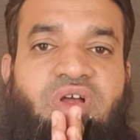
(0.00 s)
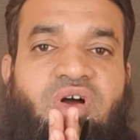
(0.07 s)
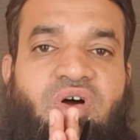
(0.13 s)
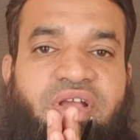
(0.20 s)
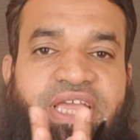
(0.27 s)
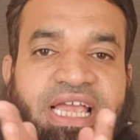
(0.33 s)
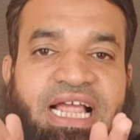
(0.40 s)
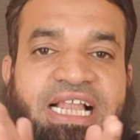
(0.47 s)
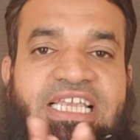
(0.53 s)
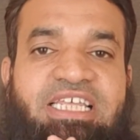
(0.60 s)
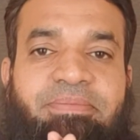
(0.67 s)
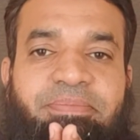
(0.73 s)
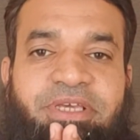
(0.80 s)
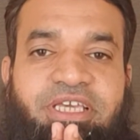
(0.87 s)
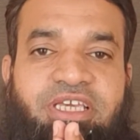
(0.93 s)
Okay,
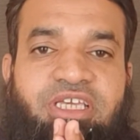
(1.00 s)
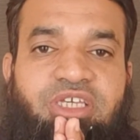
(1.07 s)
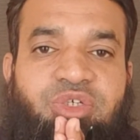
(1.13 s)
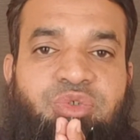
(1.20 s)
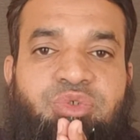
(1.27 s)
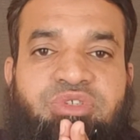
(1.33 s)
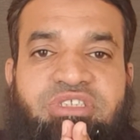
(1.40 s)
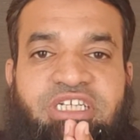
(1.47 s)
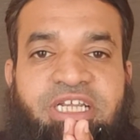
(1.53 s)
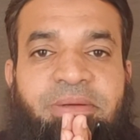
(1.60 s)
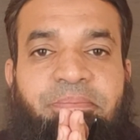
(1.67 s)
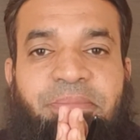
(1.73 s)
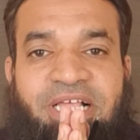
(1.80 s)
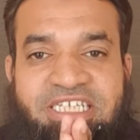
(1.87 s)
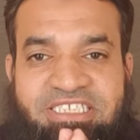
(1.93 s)
LDPE used in
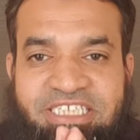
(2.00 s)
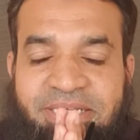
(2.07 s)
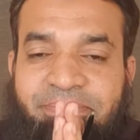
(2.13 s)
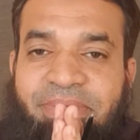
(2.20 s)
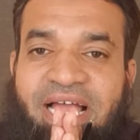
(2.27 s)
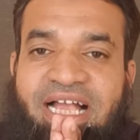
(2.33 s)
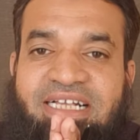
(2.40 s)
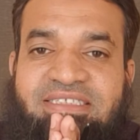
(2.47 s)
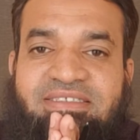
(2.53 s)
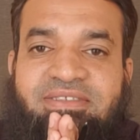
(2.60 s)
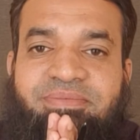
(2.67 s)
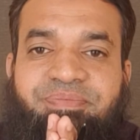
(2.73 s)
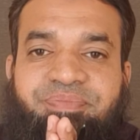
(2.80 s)
plastic bags,